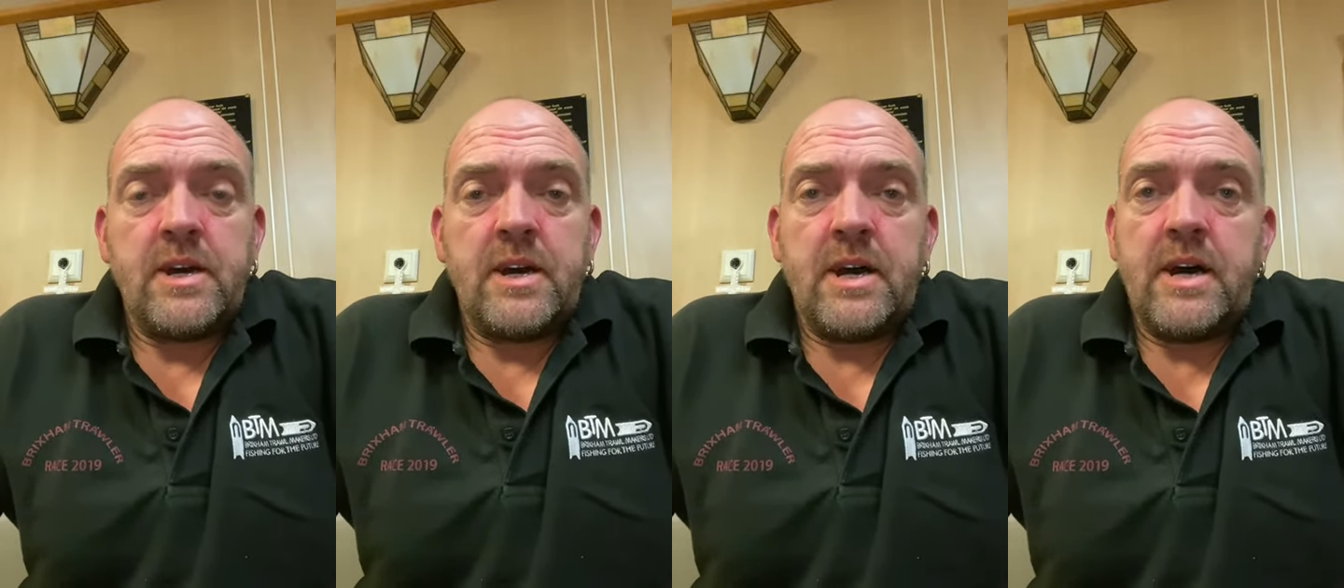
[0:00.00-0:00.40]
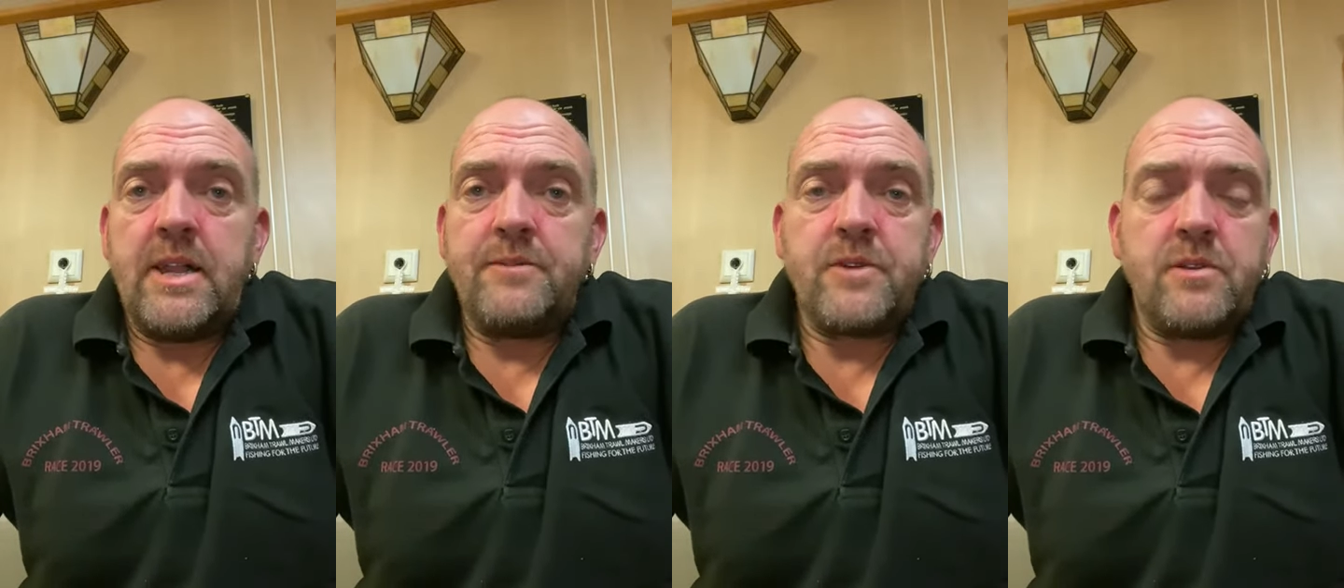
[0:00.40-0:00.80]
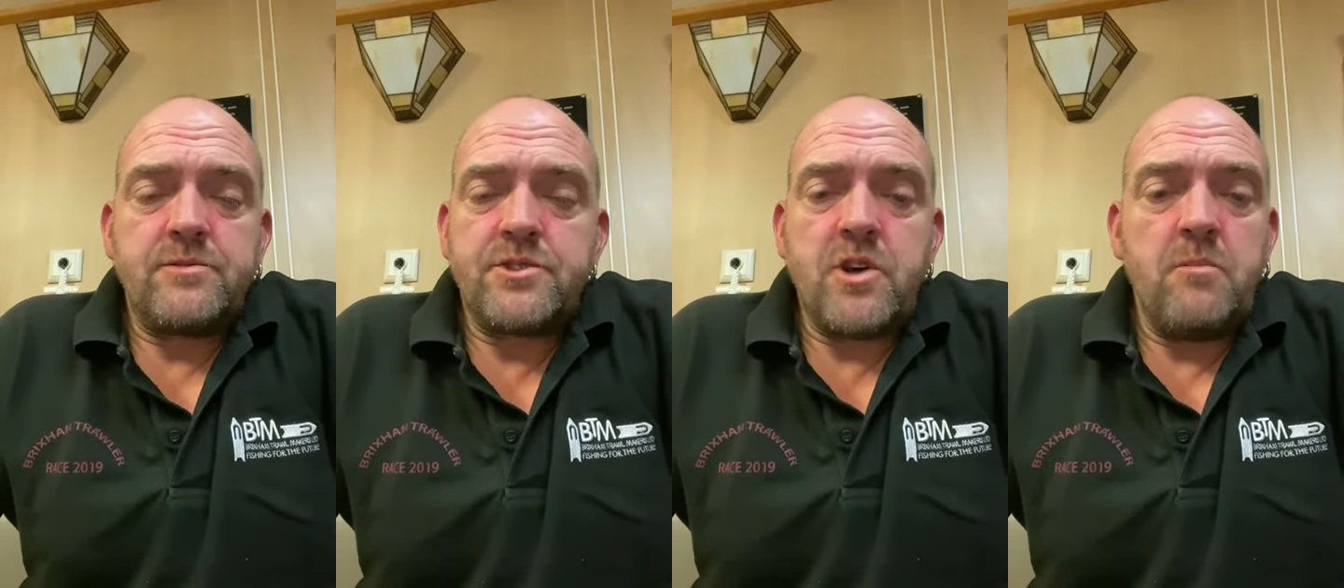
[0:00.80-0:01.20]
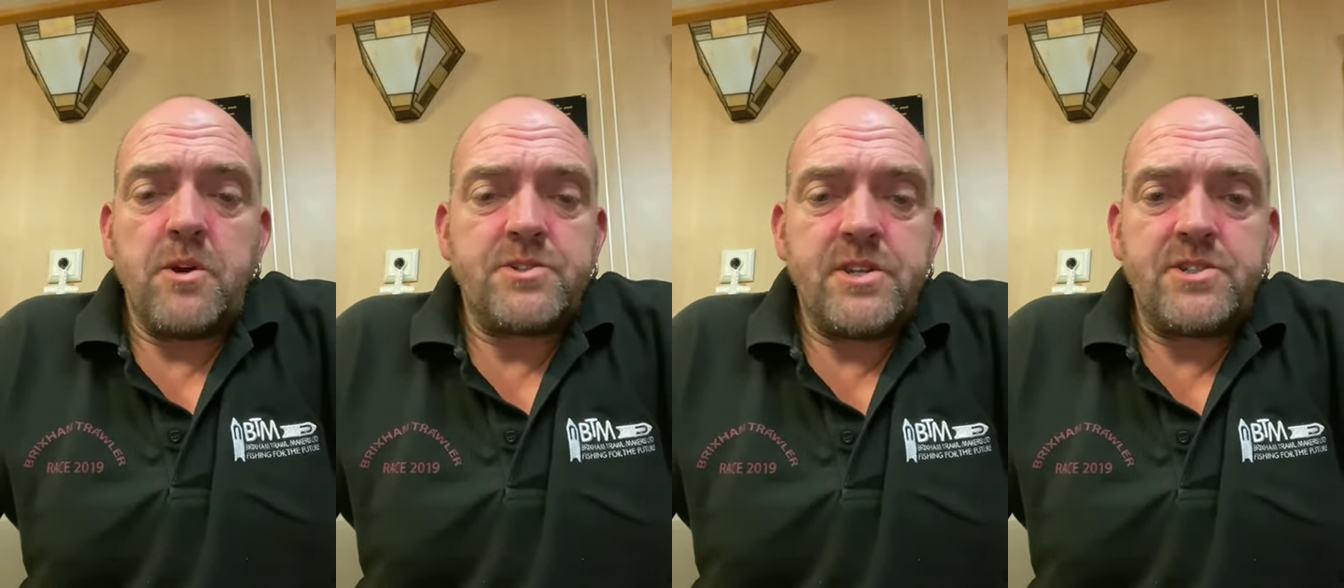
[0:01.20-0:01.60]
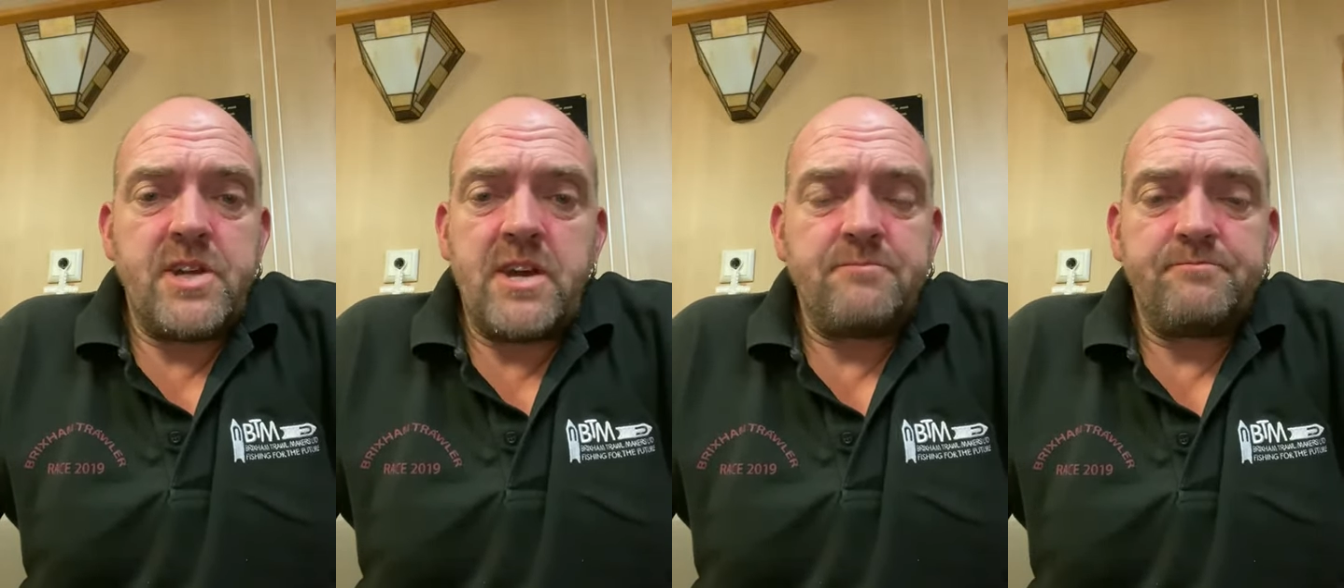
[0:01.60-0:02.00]
They've done so much this
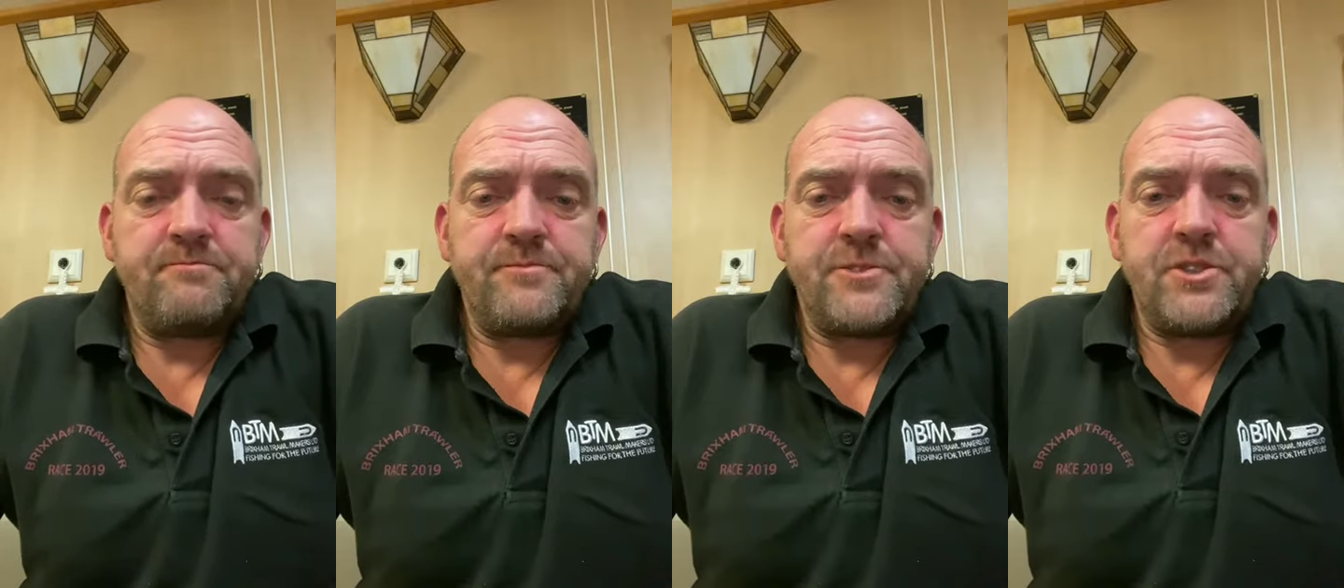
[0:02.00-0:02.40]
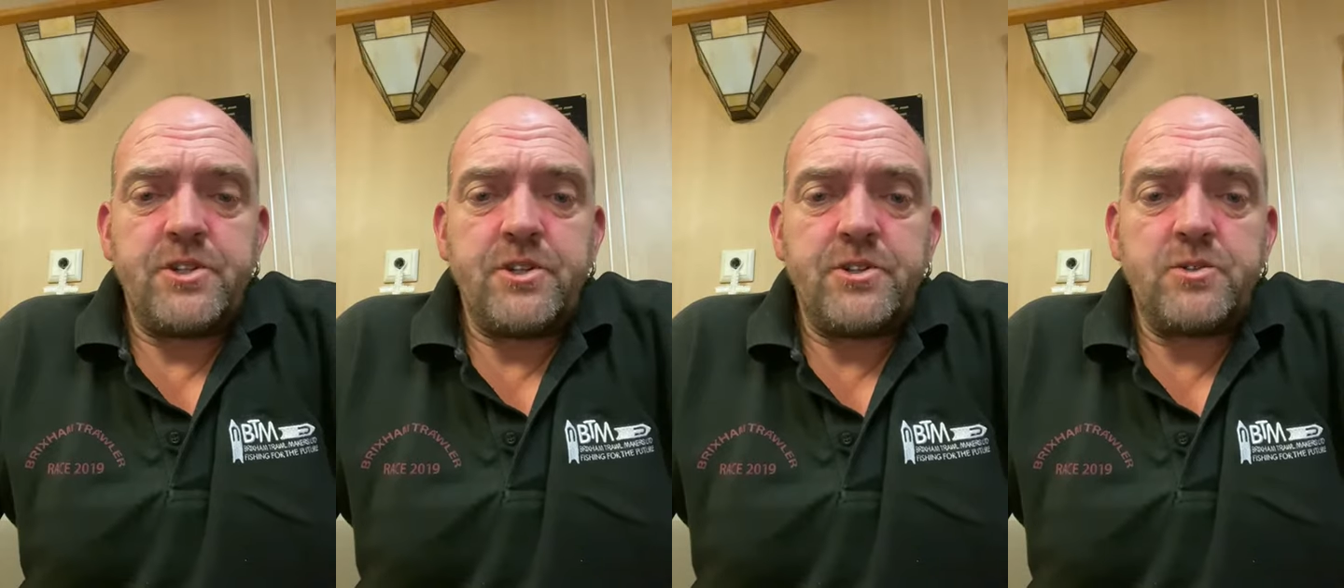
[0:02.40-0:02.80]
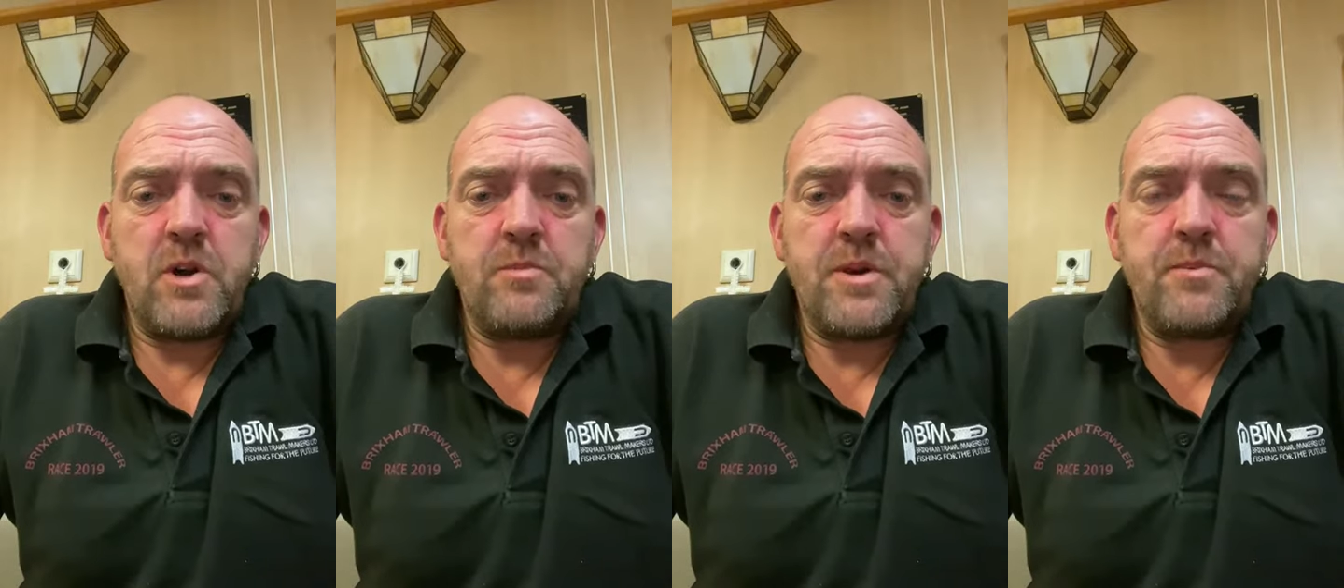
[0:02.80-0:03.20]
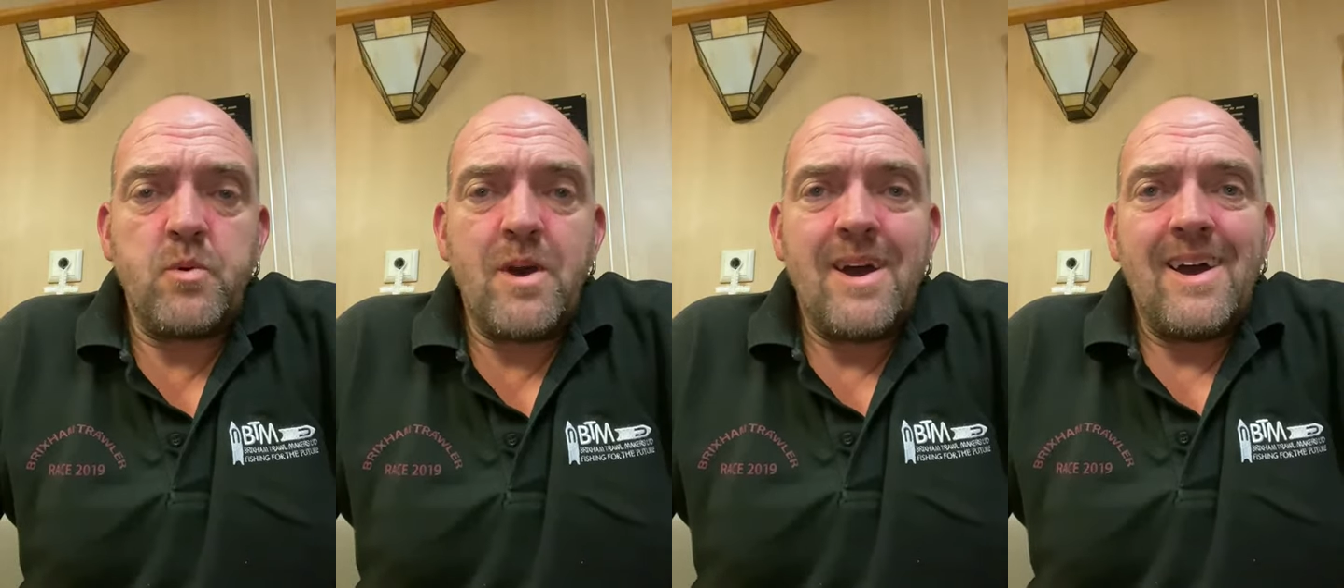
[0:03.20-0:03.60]
year to help people,